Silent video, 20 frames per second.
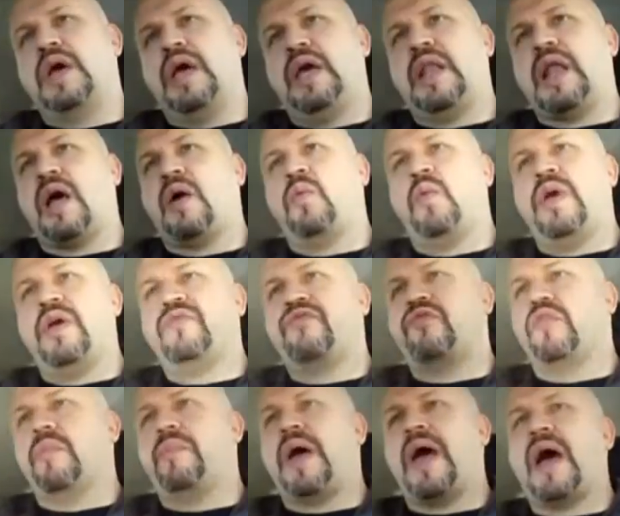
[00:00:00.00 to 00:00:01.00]
and I
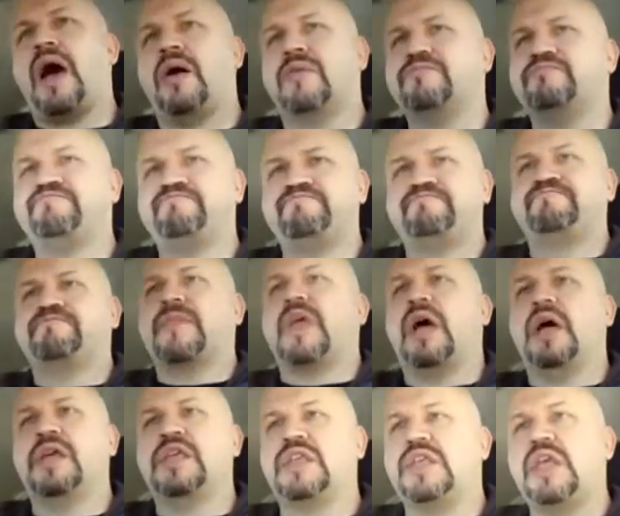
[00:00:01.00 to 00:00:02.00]
went for about
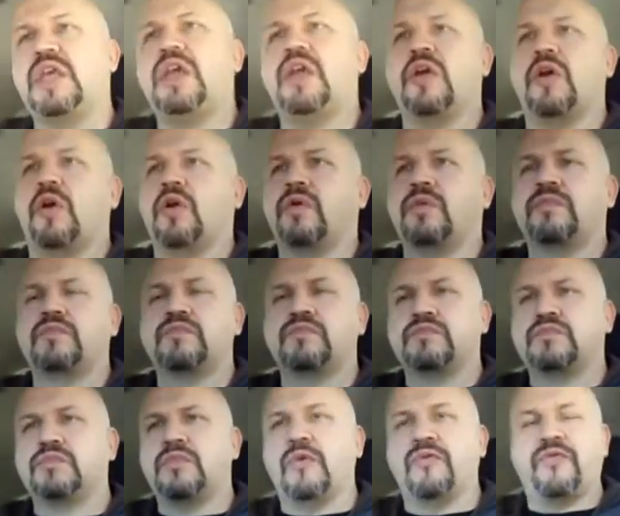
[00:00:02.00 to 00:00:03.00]
a year
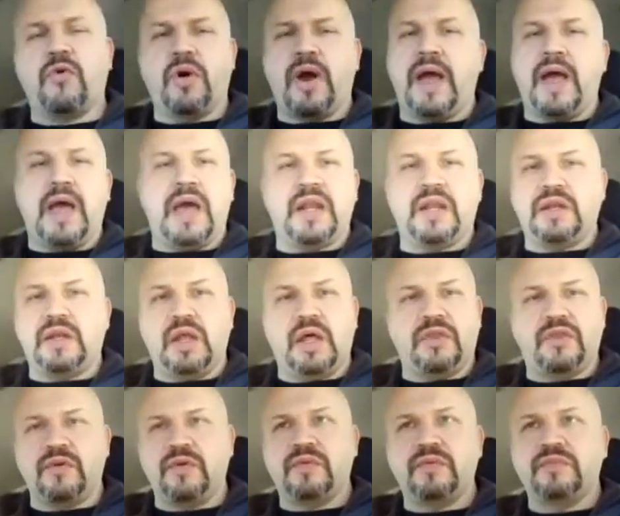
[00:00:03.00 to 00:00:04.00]
before I had
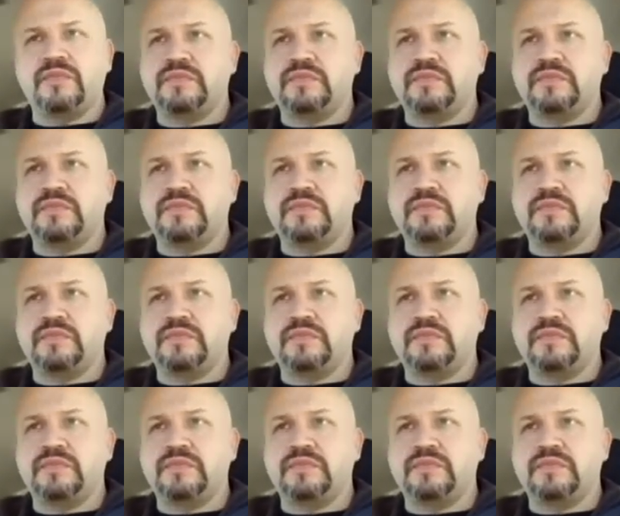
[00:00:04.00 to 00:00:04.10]
another.